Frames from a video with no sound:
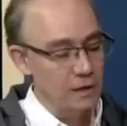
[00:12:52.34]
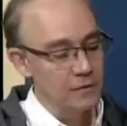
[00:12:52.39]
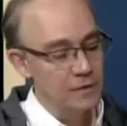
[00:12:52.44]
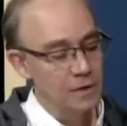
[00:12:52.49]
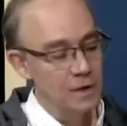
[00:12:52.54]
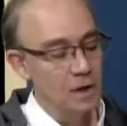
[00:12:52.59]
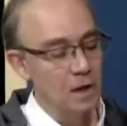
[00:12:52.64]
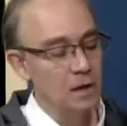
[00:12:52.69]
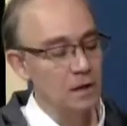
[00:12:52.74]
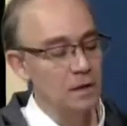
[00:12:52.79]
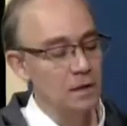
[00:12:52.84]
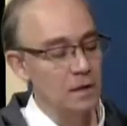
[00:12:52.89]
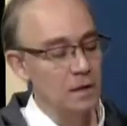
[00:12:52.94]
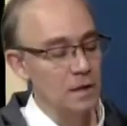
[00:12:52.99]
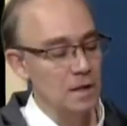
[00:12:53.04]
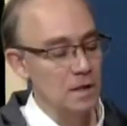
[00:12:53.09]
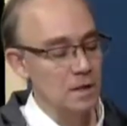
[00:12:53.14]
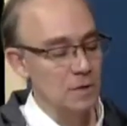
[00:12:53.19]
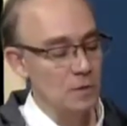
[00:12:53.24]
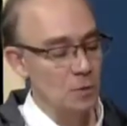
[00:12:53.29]
have done
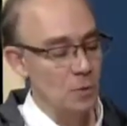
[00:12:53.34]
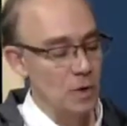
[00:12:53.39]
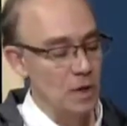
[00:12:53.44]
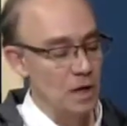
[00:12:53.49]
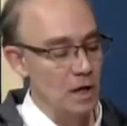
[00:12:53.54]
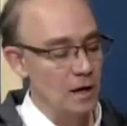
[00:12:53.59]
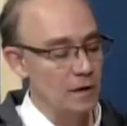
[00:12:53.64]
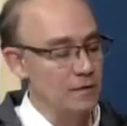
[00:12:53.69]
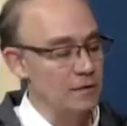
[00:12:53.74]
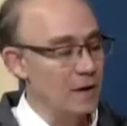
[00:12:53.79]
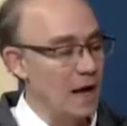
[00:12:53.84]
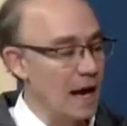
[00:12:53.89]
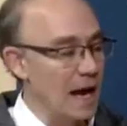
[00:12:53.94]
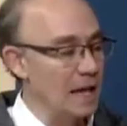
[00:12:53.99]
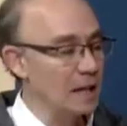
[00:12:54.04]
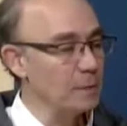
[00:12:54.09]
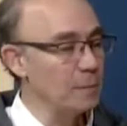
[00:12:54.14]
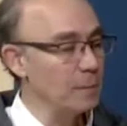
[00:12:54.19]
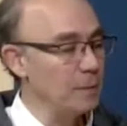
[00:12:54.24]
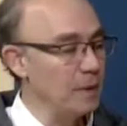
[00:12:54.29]
is we have
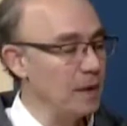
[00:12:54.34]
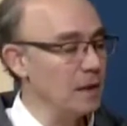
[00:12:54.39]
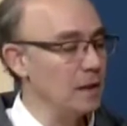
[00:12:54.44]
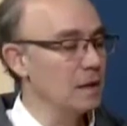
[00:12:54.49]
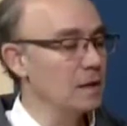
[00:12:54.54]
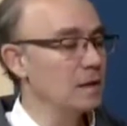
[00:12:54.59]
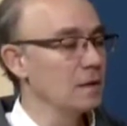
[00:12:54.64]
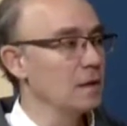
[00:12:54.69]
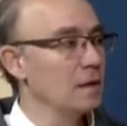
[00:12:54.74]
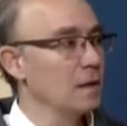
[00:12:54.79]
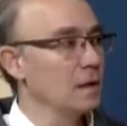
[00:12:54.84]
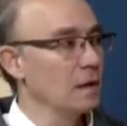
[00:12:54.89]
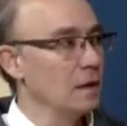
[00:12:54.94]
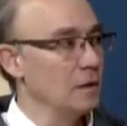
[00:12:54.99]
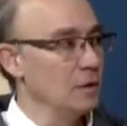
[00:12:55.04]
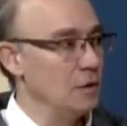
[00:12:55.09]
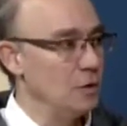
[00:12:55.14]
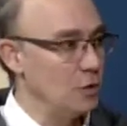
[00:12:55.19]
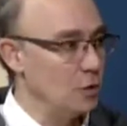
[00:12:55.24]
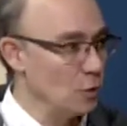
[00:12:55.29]
handpicked
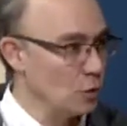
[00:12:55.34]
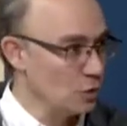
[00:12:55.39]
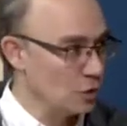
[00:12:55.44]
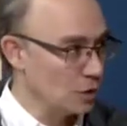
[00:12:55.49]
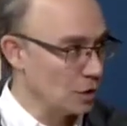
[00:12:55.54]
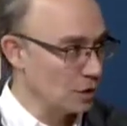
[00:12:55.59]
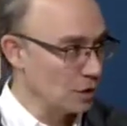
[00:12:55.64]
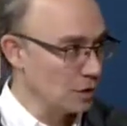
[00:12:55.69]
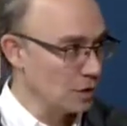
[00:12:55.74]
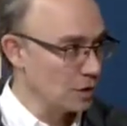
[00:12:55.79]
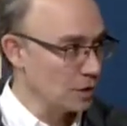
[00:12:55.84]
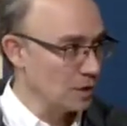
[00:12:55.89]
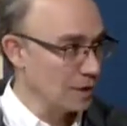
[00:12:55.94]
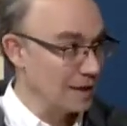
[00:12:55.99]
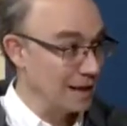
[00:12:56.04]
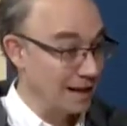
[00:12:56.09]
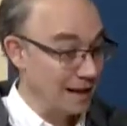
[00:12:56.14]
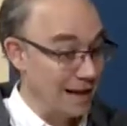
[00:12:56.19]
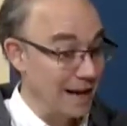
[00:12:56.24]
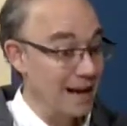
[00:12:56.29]
users
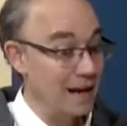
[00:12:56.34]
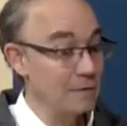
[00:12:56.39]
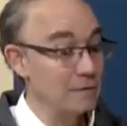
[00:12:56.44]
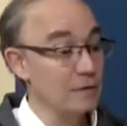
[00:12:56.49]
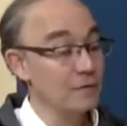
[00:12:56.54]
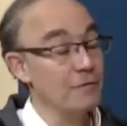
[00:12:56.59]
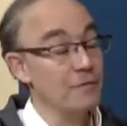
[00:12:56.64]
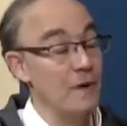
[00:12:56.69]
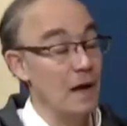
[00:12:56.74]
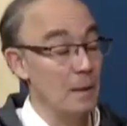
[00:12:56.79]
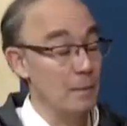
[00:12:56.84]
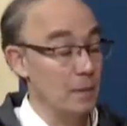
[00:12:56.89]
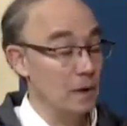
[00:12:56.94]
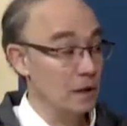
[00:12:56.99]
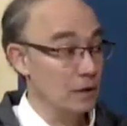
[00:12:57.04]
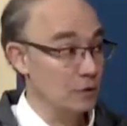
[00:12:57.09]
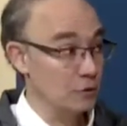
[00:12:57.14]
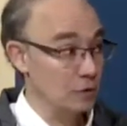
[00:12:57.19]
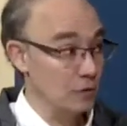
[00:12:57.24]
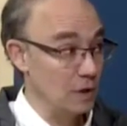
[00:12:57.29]
that have a
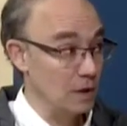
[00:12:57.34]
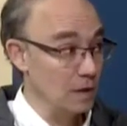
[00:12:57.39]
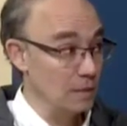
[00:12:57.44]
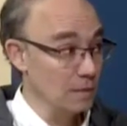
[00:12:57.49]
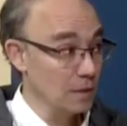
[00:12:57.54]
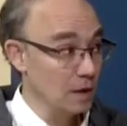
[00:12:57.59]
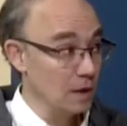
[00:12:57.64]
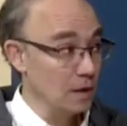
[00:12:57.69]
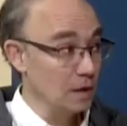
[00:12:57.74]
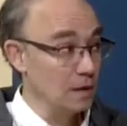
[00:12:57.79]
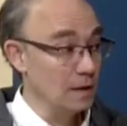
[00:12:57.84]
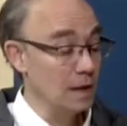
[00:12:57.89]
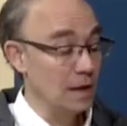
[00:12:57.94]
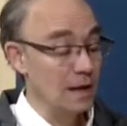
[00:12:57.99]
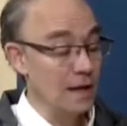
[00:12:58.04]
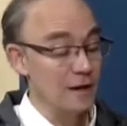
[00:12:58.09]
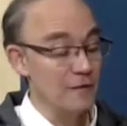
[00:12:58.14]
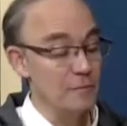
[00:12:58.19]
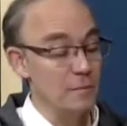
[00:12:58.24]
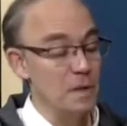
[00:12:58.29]
family tree
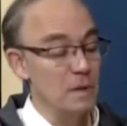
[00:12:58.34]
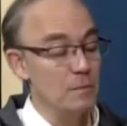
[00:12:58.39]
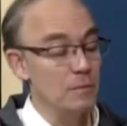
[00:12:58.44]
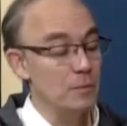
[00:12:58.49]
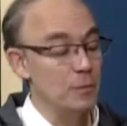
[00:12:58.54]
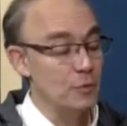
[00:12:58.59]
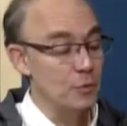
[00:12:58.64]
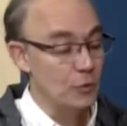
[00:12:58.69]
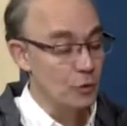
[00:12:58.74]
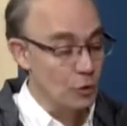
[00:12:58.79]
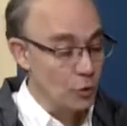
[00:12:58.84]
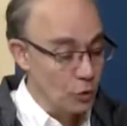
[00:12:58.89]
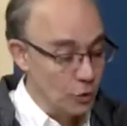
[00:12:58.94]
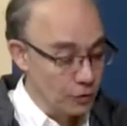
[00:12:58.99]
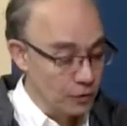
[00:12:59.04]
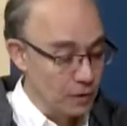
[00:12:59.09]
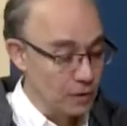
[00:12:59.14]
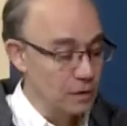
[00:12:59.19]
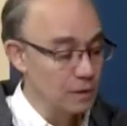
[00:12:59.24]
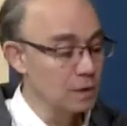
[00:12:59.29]
that have been
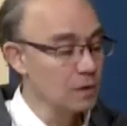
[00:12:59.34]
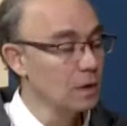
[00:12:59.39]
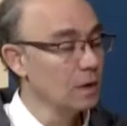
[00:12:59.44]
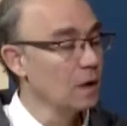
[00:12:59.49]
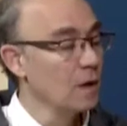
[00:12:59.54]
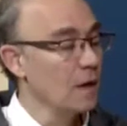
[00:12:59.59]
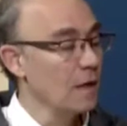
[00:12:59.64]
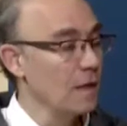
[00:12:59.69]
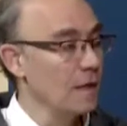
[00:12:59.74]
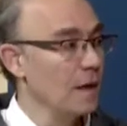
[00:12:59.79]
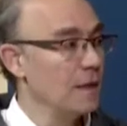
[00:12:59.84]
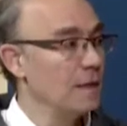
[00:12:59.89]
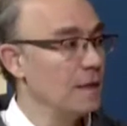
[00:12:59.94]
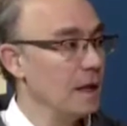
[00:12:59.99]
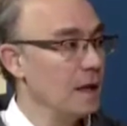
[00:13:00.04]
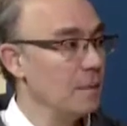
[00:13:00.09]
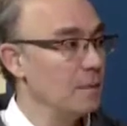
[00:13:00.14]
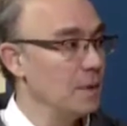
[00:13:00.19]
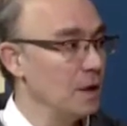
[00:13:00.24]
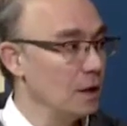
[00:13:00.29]
proven that
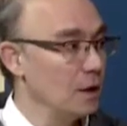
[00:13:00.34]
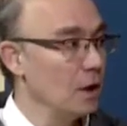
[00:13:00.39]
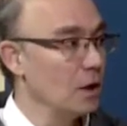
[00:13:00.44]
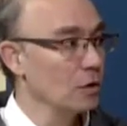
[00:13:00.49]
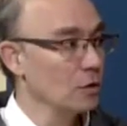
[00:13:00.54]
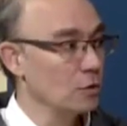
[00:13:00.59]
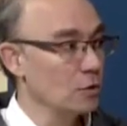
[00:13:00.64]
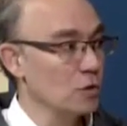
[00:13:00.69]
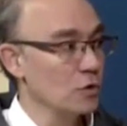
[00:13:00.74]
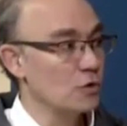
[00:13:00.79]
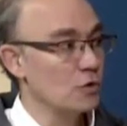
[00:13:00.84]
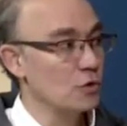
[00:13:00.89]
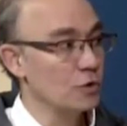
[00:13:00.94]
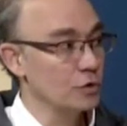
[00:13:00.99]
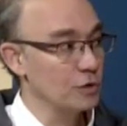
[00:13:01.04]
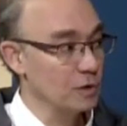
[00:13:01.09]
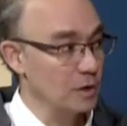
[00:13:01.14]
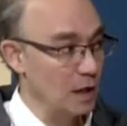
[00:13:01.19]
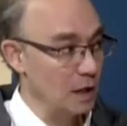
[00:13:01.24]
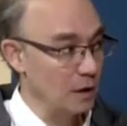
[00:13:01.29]
they belong to a
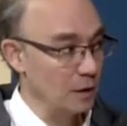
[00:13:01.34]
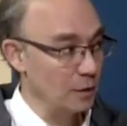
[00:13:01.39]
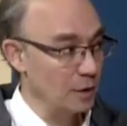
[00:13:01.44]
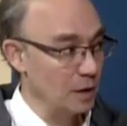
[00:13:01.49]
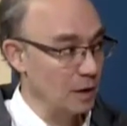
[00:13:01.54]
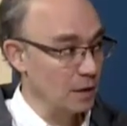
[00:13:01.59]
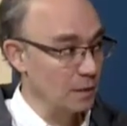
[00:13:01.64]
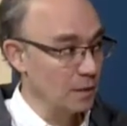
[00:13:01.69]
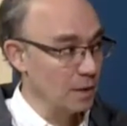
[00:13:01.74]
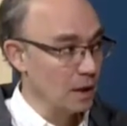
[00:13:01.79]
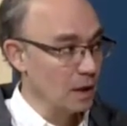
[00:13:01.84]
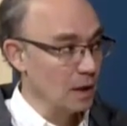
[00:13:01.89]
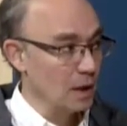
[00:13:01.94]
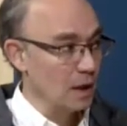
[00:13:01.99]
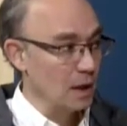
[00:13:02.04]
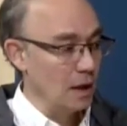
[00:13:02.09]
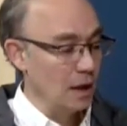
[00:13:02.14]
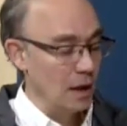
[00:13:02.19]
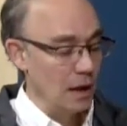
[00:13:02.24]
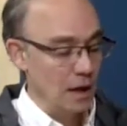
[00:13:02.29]
certain area.
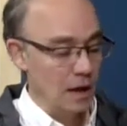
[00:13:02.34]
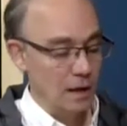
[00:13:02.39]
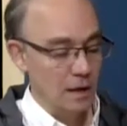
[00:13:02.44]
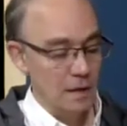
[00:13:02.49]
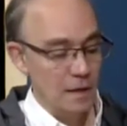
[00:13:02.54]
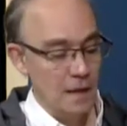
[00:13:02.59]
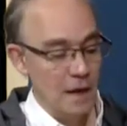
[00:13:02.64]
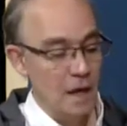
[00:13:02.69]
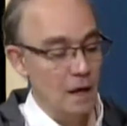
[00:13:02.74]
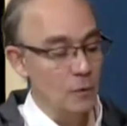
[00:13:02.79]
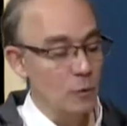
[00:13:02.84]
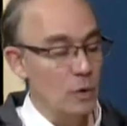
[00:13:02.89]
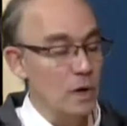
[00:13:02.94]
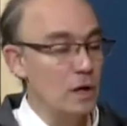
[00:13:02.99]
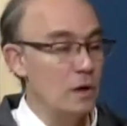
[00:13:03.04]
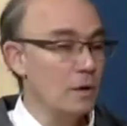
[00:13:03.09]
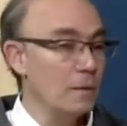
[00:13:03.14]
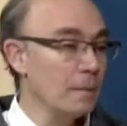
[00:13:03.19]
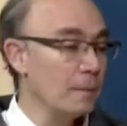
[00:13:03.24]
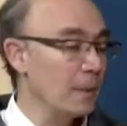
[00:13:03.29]
And then
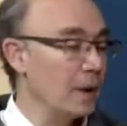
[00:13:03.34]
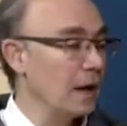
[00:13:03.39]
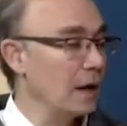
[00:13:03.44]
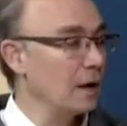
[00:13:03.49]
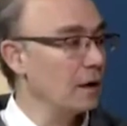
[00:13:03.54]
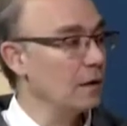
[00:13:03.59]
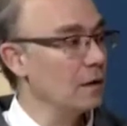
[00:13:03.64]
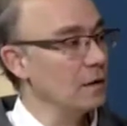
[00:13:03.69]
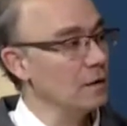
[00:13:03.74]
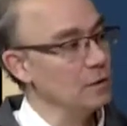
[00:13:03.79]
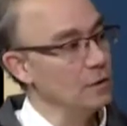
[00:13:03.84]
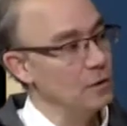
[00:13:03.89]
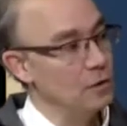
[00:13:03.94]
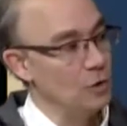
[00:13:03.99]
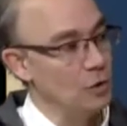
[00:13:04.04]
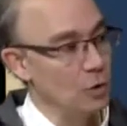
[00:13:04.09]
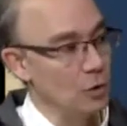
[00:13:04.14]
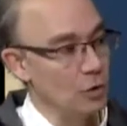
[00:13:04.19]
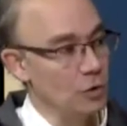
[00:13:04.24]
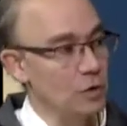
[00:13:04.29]
we compare
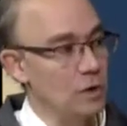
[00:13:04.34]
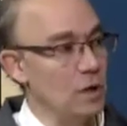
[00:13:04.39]
your